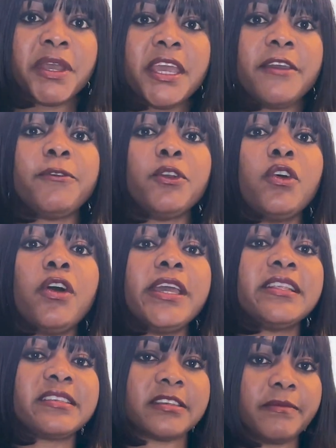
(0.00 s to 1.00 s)
If you know
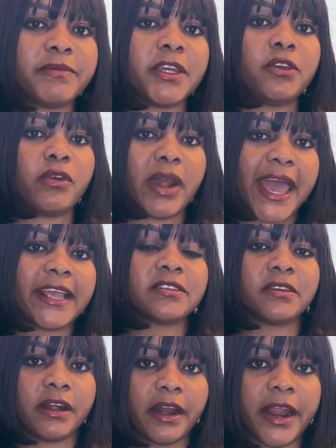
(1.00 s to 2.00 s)
it's something you like
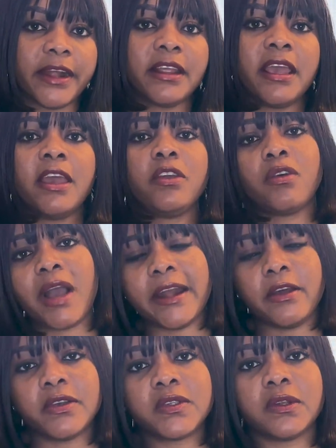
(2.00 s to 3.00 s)
to learn, you
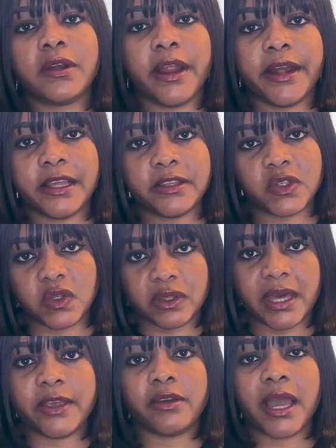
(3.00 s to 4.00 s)
can also learn it so
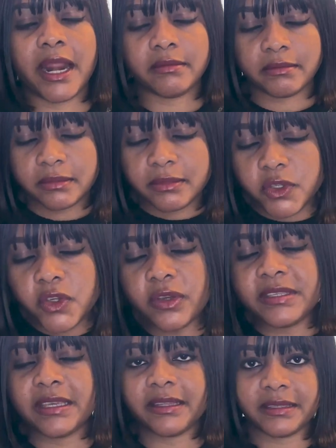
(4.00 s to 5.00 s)
that you can
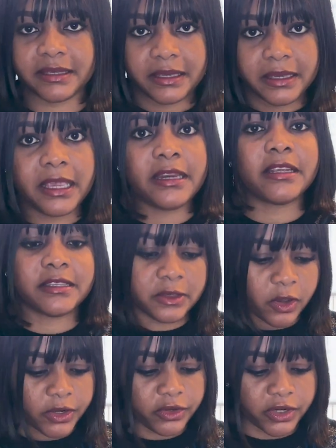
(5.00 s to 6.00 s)
use it in this
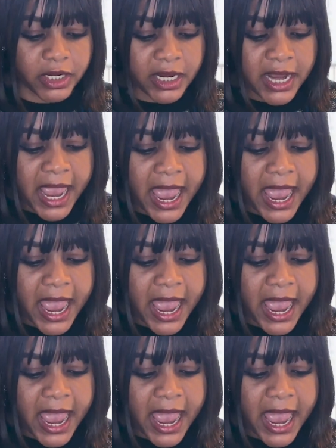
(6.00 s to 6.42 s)
country.